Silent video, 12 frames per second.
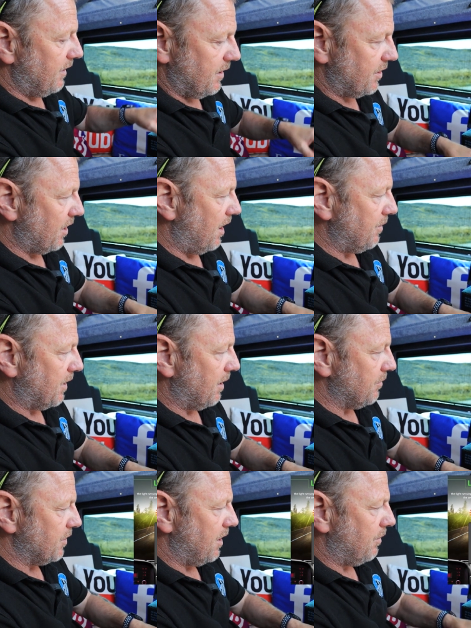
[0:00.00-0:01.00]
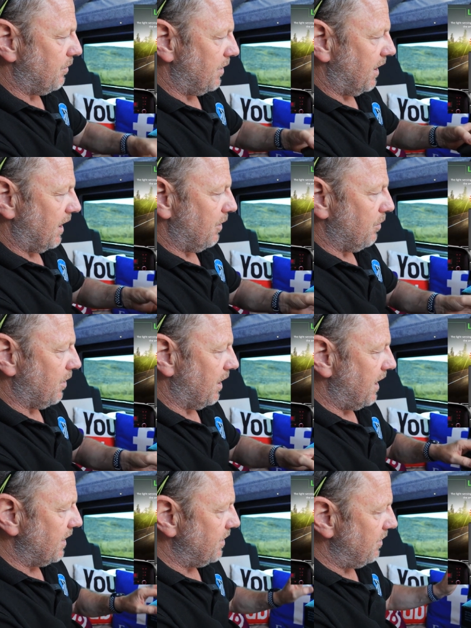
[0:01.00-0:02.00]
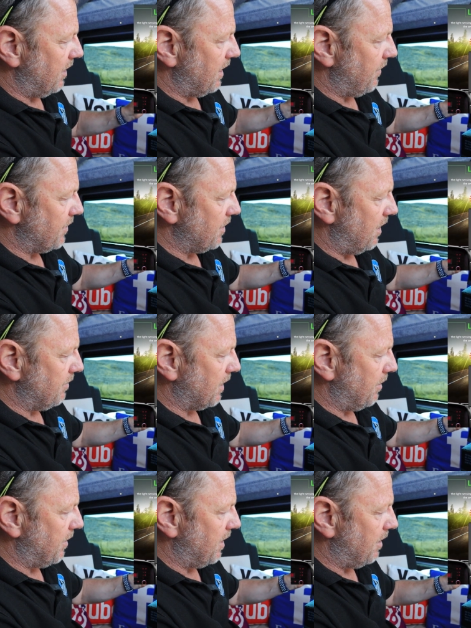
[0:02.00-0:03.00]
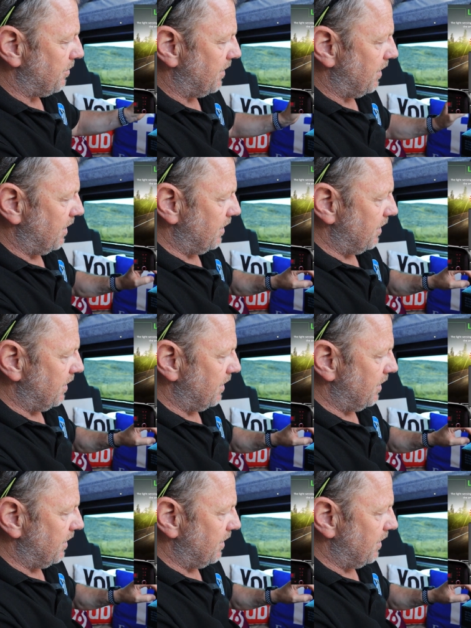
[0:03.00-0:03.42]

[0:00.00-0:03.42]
The time comes up when you get it all connected. You can have the time coming up.